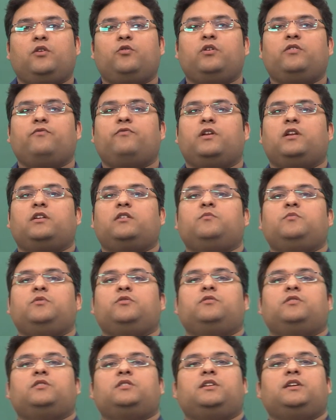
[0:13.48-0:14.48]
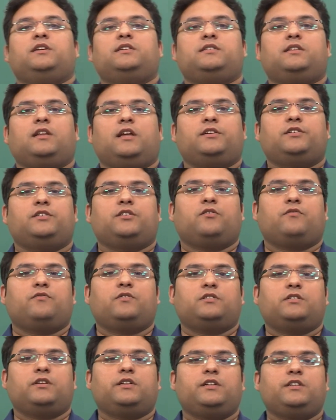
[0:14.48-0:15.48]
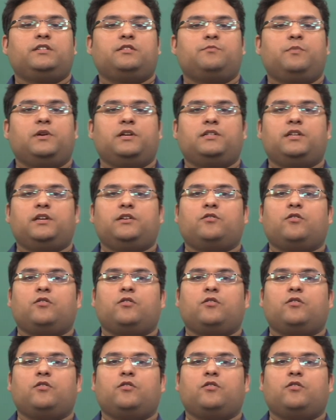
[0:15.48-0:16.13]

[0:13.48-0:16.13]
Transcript: and welcome to the 6th lecture of the series Basic